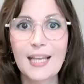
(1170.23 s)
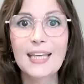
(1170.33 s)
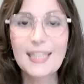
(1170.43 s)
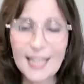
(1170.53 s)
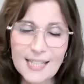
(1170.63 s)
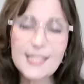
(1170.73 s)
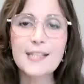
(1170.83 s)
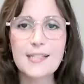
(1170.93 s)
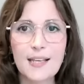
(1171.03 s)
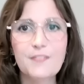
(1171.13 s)
Yes, they
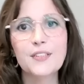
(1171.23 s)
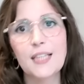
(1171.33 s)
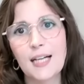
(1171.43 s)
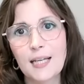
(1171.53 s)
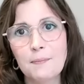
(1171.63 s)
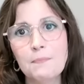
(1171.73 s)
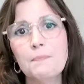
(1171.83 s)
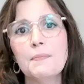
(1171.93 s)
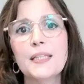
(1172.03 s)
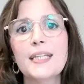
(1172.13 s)
save time,
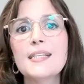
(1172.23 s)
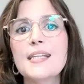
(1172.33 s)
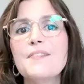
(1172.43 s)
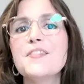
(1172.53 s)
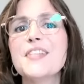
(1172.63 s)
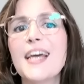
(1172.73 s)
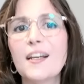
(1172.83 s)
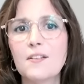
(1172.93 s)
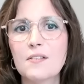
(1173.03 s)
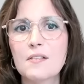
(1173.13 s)
but they save
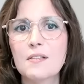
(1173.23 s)
seconds.